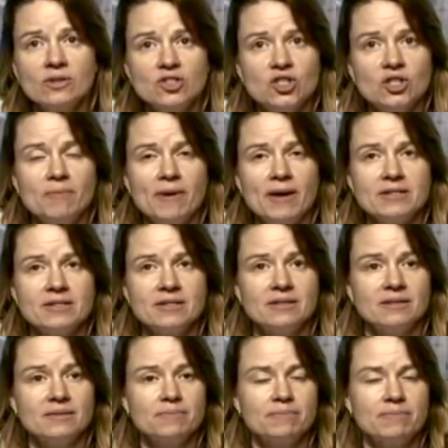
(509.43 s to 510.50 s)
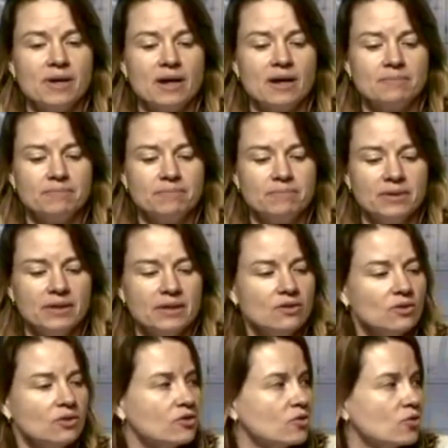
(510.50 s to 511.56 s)
legitimizing
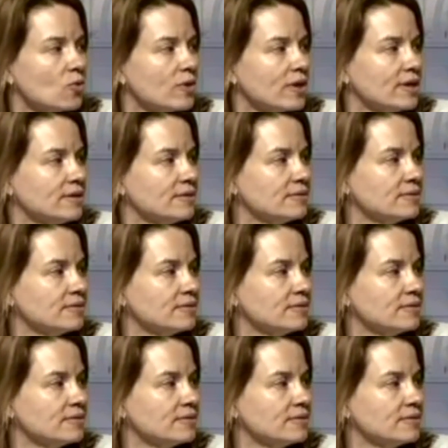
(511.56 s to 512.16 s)
political authority.